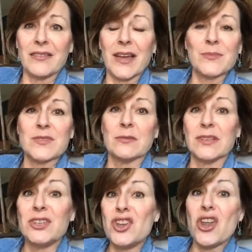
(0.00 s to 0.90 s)
I've
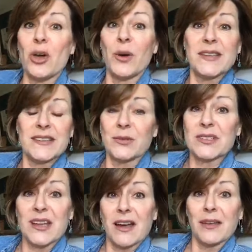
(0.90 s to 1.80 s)
absolutely no idea
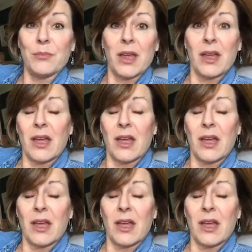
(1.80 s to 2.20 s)
what time.